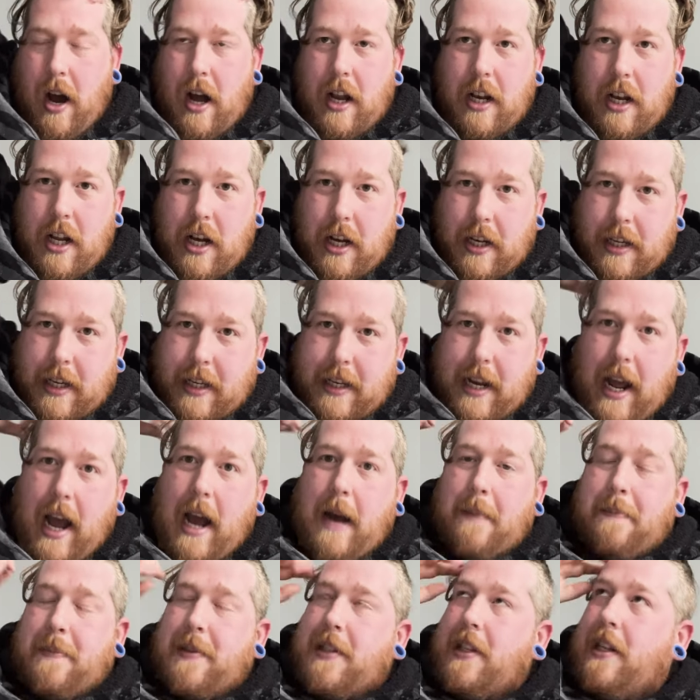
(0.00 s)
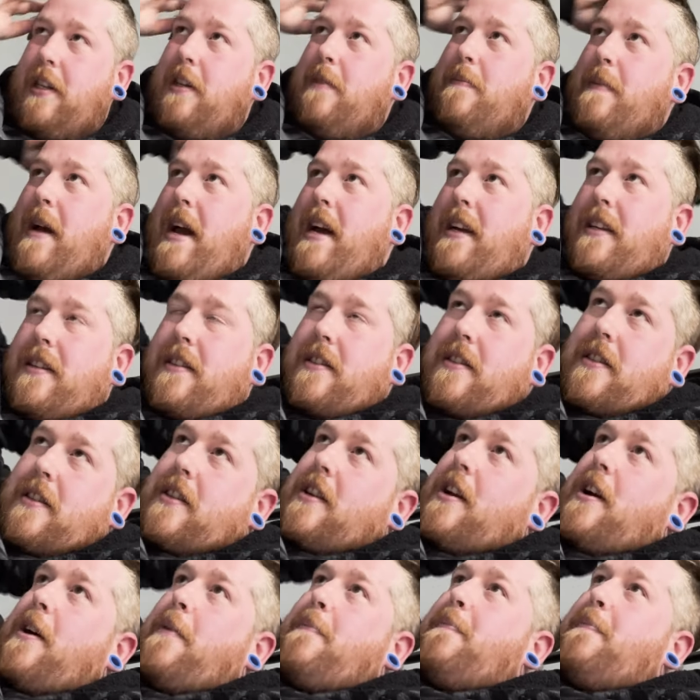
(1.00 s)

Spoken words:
I look an absolute mess,